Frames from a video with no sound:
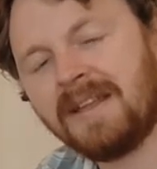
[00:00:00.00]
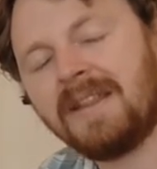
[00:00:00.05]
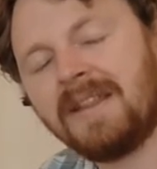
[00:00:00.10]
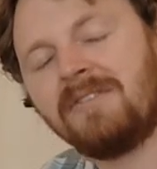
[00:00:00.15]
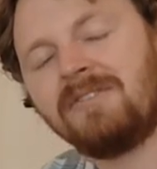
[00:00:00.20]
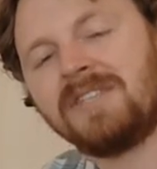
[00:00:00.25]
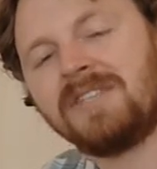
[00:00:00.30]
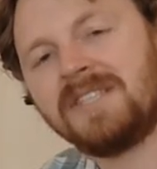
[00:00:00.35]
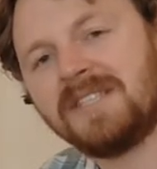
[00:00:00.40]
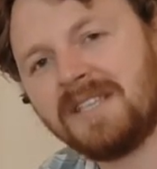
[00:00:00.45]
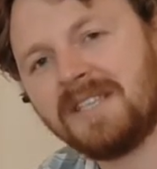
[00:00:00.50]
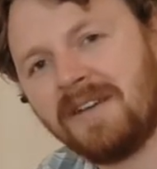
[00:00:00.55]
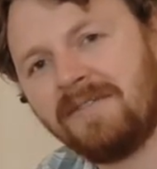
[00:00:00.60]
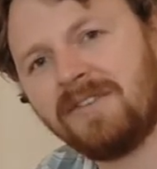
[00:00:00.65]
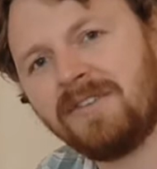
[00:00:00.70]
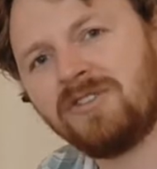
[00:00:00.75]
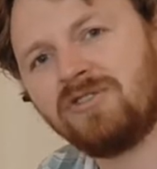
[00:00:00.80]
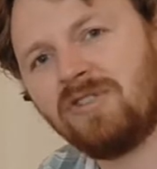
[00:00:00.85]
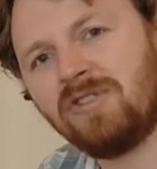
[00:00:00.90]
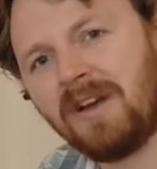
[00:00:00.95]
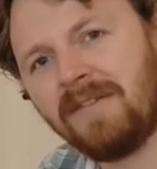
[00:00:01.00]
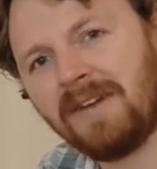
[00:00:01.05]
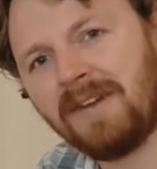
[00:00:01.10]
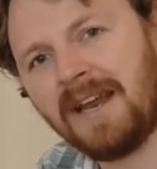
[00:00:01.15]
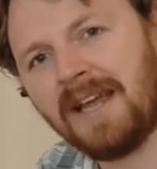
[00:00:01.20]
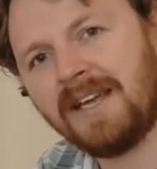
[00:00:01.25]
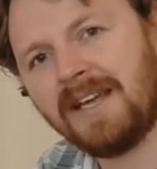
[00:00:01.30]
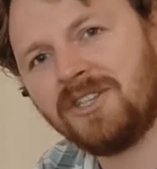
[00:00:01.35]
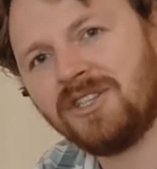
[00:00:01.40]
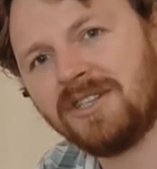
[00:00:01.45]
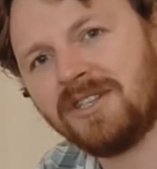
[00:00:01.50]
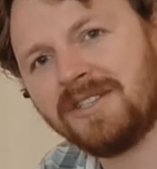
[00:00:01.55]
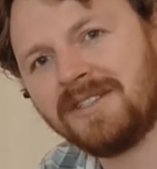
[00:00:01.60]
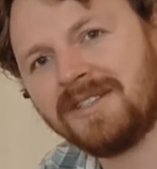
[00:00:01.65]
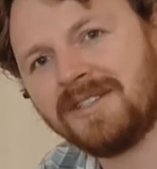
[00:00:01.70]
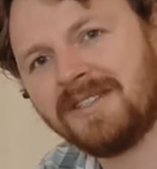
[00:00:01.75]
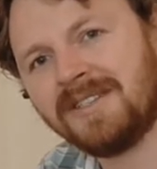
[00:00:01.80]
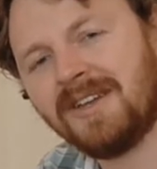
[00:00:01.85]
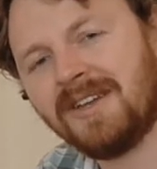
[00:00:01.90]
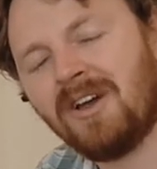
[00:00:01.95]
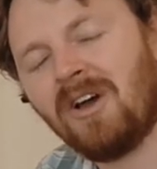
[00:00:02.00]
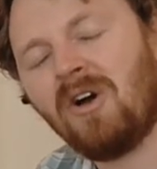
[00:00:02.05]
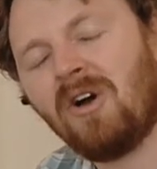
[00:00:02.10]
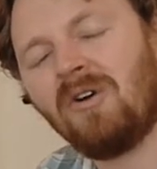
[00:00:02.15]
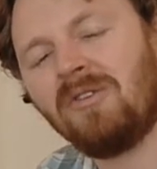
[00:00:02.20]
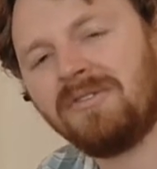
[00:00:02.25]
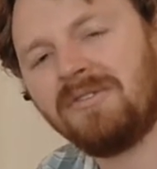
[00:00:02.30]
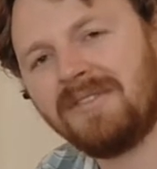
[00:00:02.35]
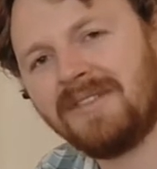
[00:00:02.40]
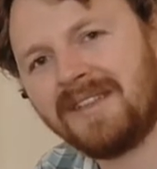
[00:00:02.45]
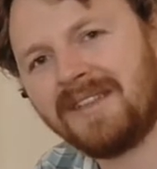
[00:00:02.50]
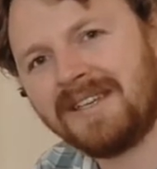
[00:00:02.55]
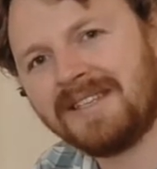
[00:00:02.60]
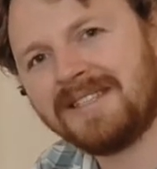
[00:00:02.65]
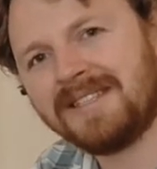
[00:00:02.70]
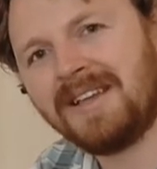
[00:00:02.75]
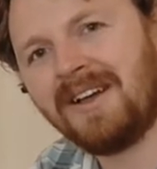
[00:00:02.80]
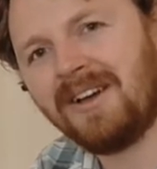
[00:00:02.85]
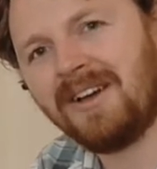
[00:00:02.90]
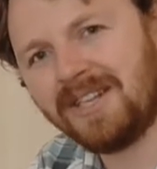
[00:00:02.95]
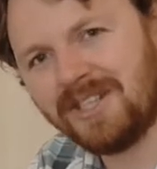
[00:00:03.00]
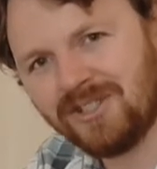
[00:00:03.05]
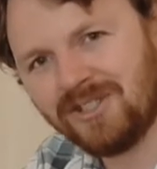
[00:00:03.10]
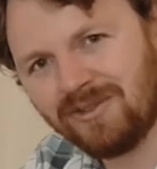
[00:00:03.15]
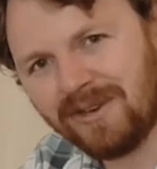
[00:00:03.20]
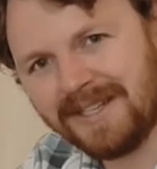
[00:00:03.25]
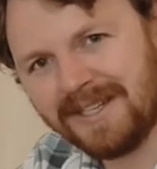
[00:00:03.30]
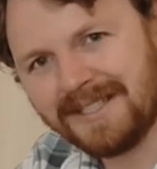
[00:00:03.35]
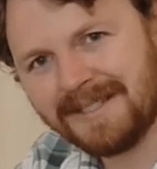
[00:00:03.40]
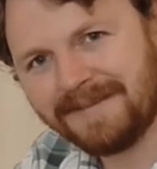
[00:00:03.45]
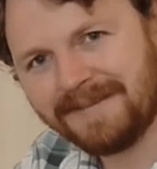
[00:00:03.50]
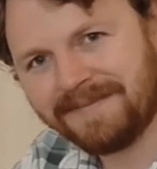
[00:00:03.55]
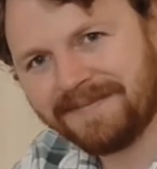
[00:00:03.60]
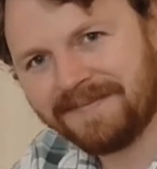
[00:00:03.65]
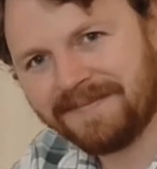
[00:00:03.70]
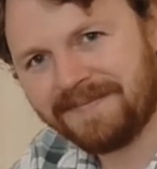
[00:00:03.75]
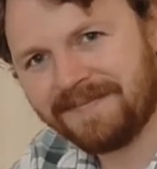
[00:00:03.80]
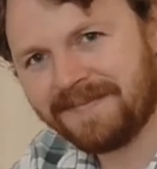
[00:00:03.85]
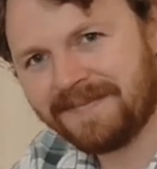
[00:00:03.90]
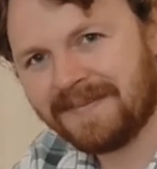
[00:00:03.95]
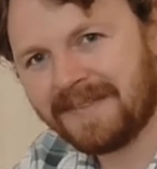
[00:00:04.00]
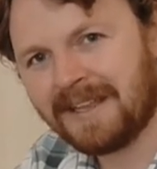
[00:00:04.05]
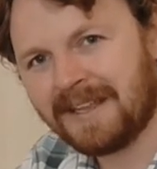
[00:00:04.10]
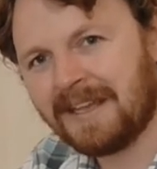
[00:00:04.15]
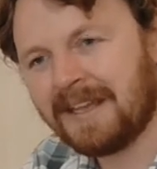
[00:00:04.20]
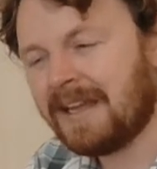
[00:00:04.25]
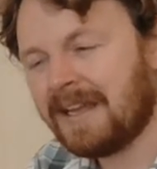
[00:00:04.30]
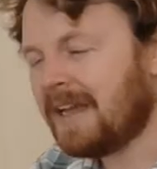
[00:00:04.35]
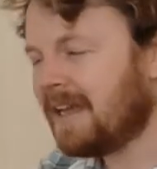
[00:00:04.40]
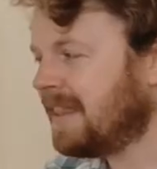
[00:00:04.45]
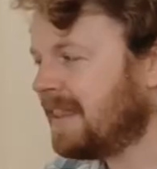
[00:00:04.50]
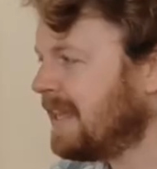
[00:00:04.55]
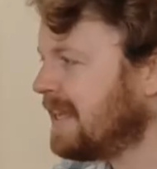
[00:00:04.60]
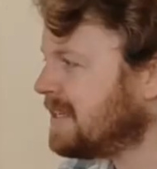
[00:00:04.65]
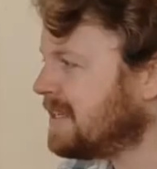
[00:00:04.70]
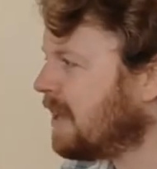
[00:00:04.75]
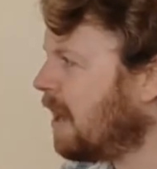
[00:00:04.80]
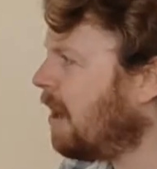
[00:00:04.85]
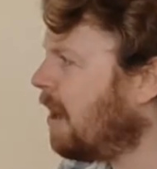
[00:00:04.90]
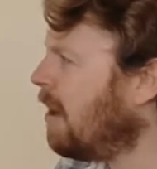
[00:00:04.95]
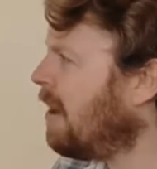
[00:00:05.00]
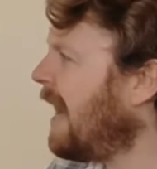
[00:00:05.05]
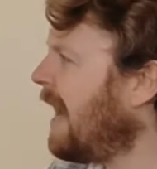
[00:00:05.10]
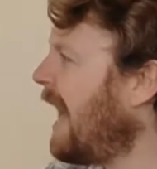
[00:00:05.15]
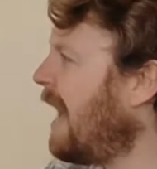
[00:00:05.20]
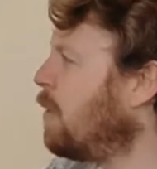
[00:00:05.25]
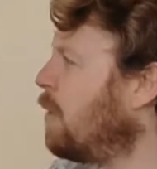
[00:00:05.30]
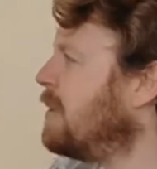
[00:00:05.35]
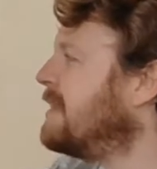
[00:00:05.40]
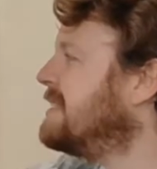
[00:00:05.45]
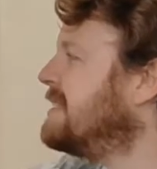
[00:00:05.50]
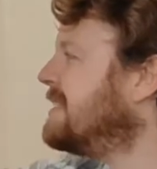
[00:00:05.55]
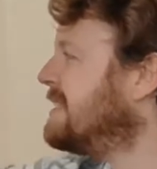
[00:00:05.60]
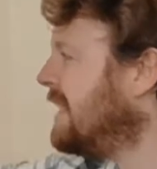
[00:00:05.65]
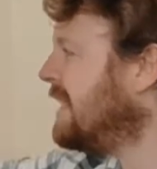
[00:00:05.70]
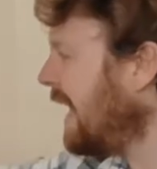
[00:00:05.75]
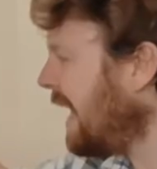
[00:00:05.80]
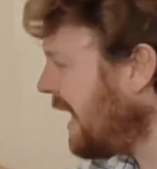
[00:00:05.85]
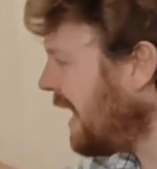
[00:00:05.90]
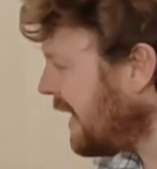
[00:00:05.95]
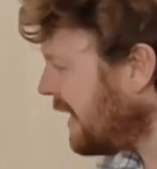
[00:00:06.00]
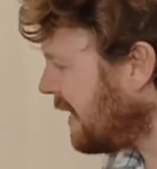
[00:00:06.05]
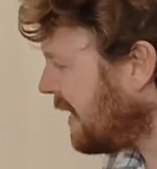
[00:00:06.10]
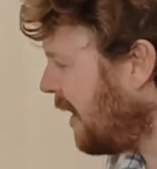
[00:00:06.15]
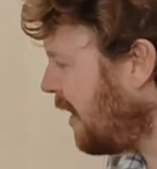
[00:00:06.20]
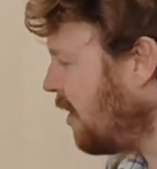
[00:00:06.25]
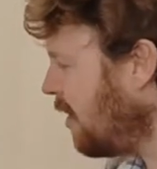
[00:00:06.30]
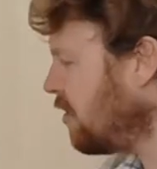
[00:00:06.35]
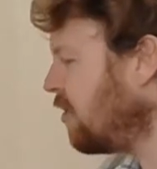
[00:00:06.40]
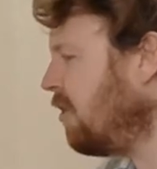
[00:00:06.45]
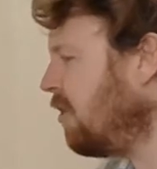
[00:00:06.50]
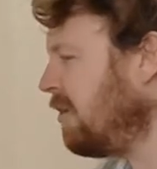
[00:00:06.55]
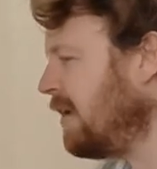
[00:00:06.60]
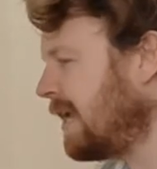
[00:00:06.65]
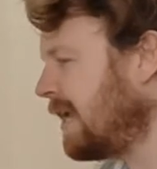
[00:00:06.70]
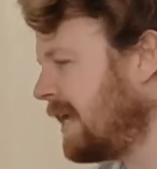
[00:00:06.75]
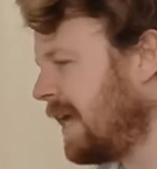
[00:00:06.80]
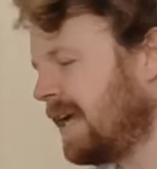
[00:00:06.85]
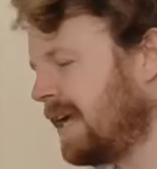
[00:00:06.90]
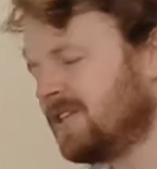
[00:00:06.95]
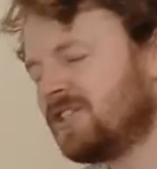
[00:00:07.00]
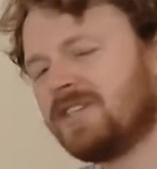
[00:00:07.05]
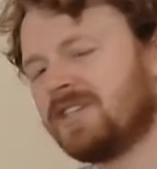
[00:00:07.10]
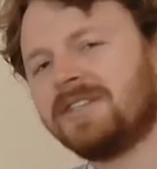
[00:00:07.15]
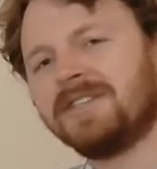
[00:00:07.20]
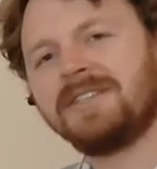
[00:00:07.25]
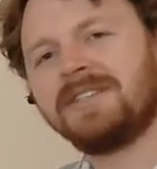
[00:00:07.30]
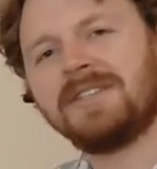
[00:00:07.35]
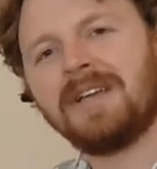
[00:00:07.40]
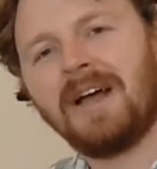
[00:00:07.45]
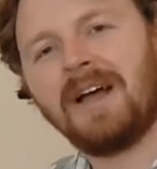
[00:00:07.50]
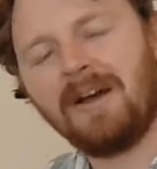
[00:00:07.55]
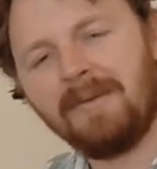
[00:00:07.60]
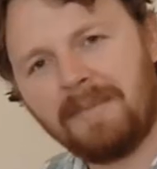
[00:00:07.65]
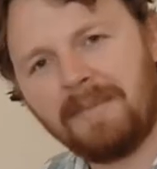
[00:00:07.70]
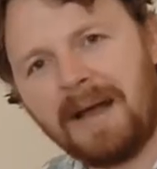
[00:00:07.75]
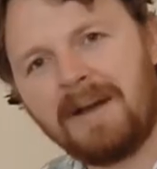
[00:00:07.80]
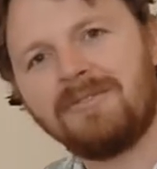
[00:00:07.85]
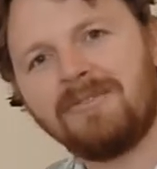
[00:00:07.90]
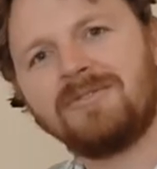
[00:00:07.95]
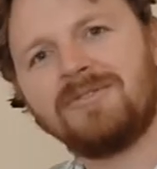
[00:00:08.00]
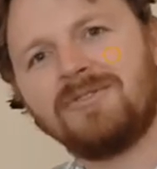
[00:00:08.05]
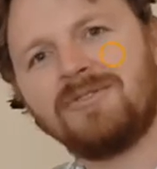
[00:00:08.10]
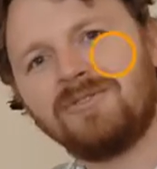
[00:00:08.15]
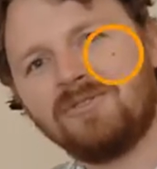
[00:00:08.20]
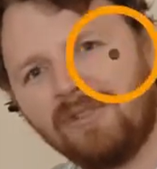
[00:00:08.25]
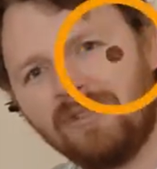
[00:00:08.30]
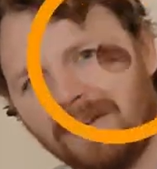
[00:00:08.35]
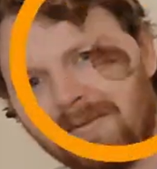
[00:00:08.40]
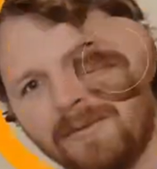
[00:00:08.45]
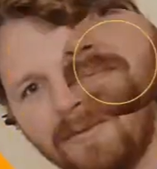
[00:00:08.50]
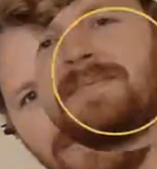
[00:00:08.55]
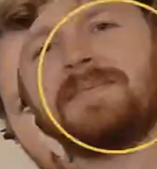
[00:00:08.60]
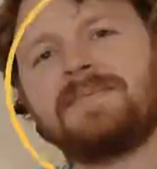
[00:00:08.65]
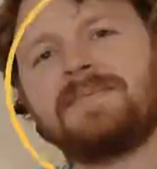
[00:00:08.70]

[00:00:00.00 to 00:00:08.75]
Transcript: There are 7 travel agents on this high street. These are our 10 collocations about travel.